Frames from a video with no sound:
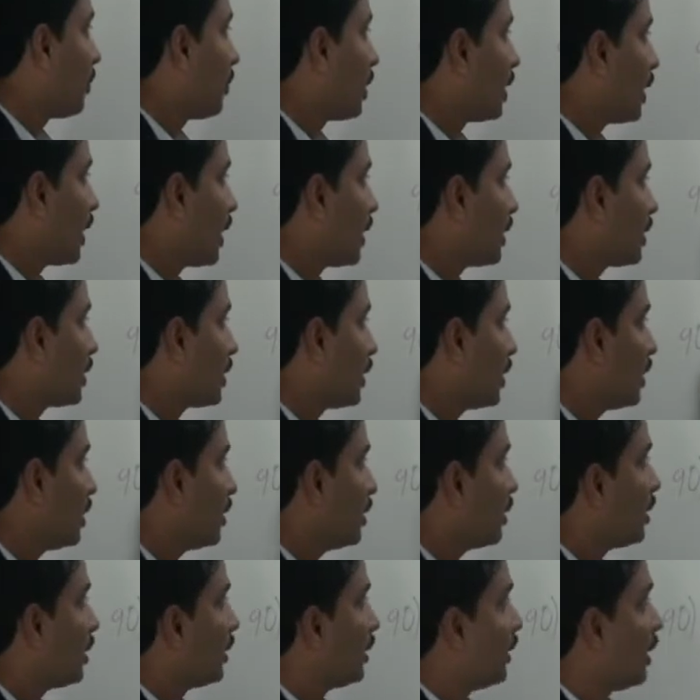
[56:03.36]
number
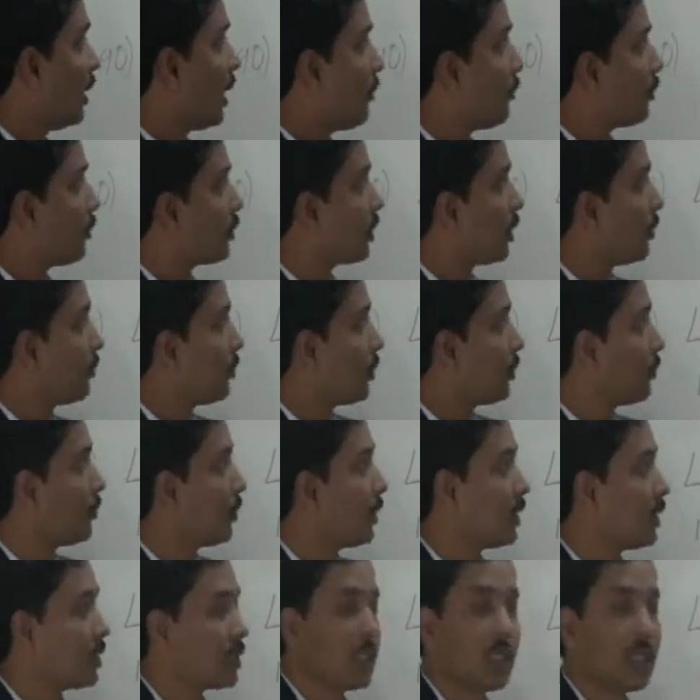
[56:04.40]
90, laboratory
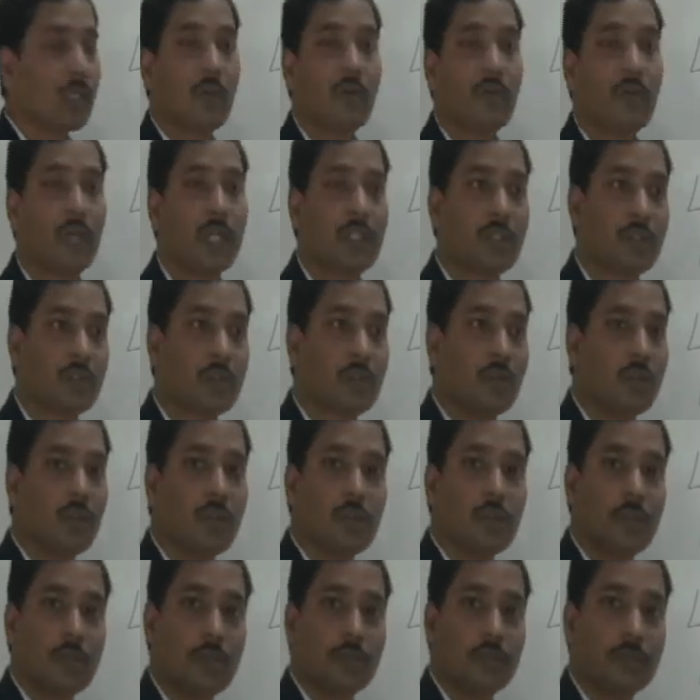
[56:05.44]
preparation of
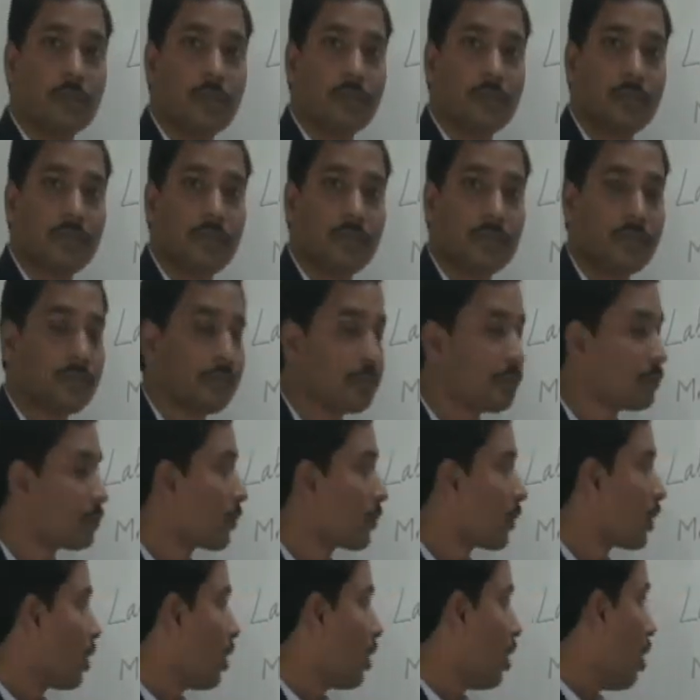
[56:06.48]
H2O2.
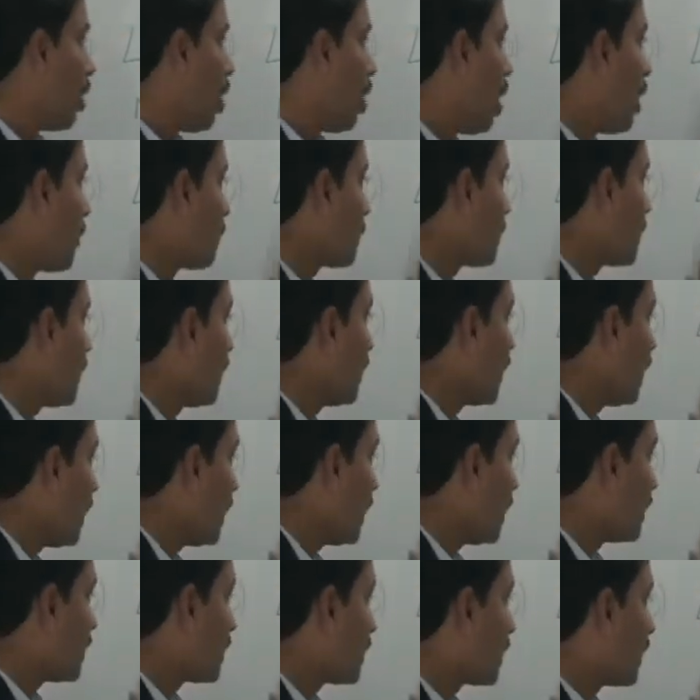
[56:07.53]
Option
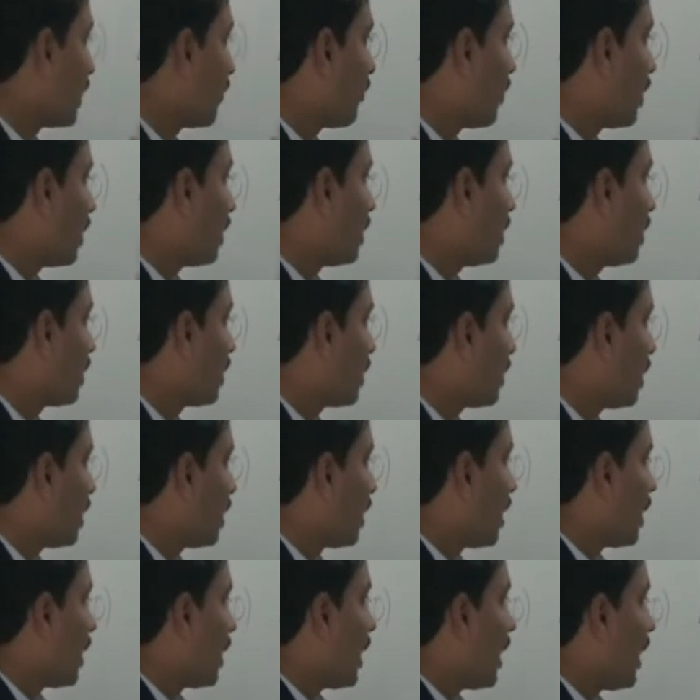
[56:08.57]
A is given,
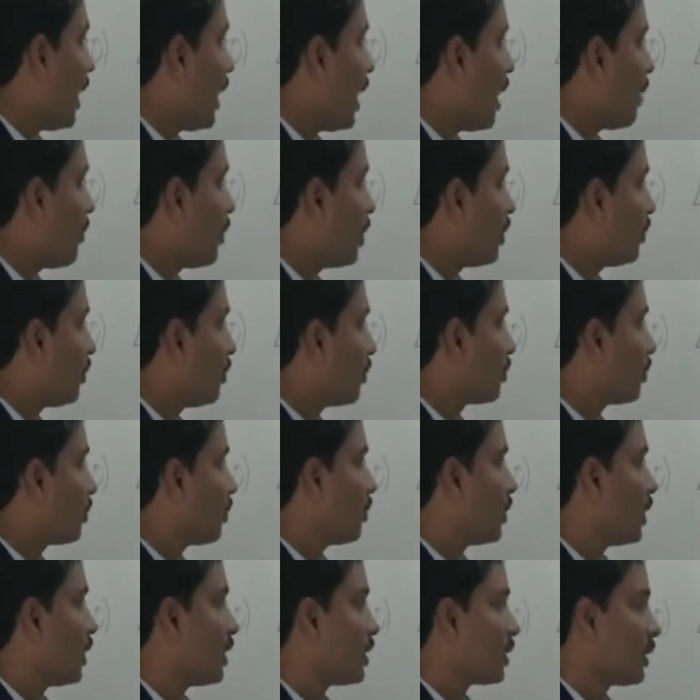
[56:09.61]

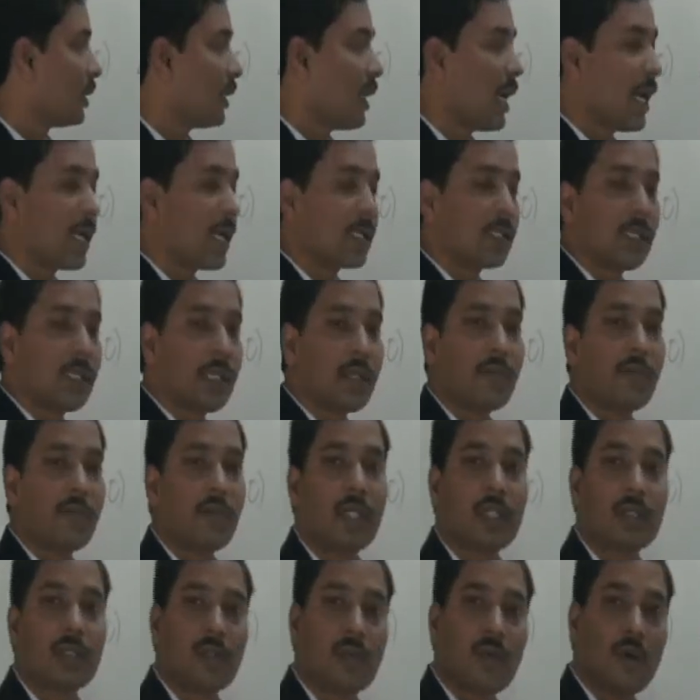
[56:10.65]
MnO2 is reacting
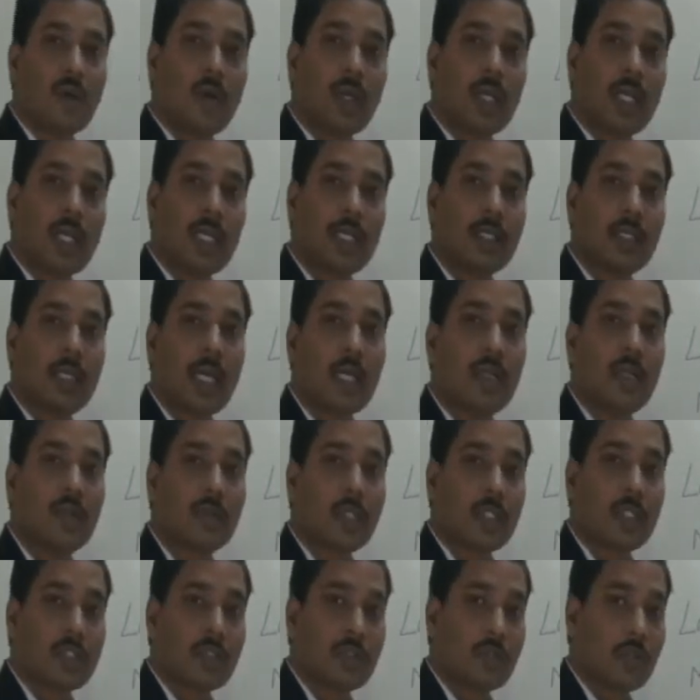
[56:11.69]
with coal and
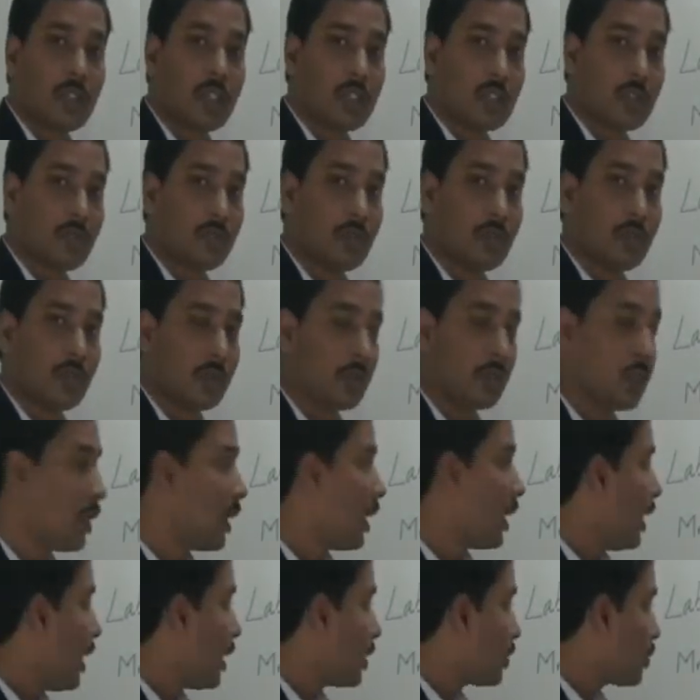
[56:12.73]
dilute H2SO4.
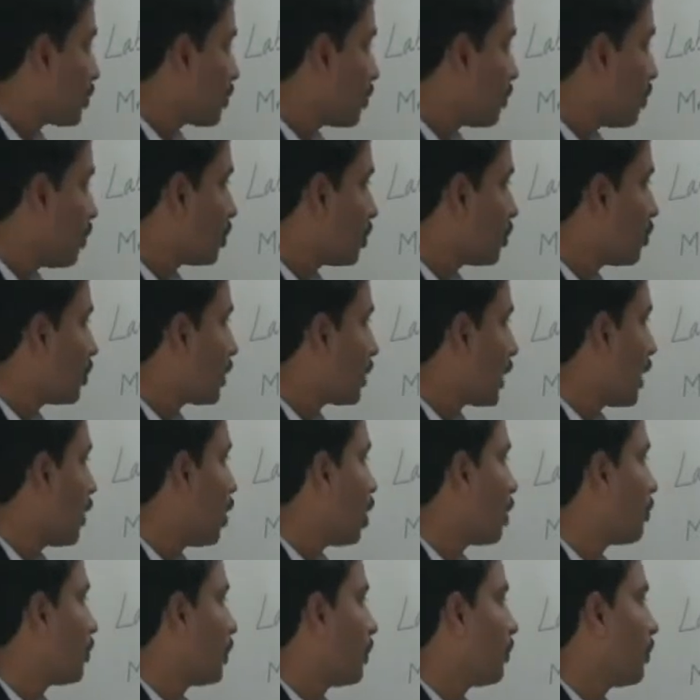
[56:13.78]
H2O2
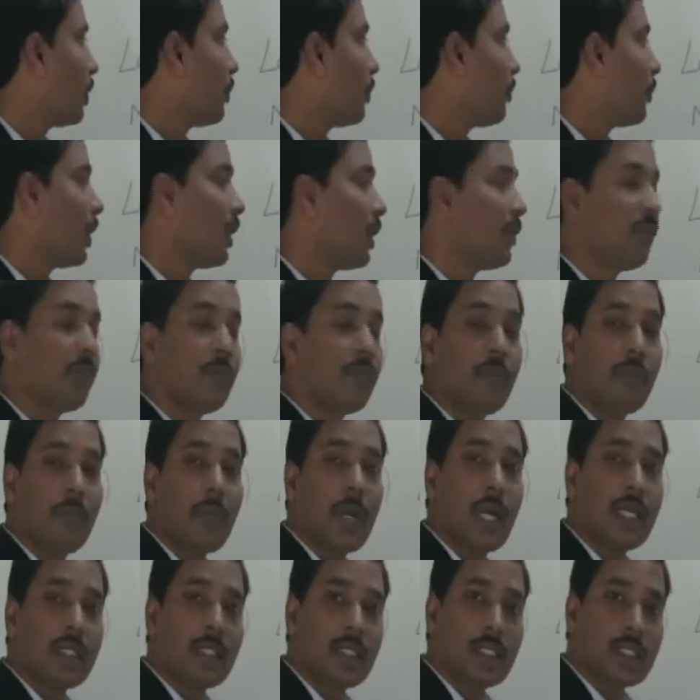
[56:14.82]
cannot be prepared
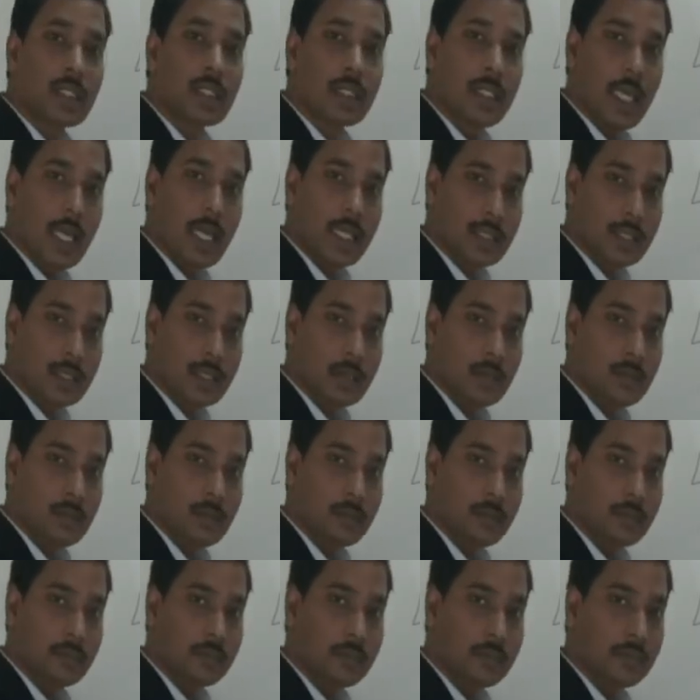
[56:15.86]
by this reaction,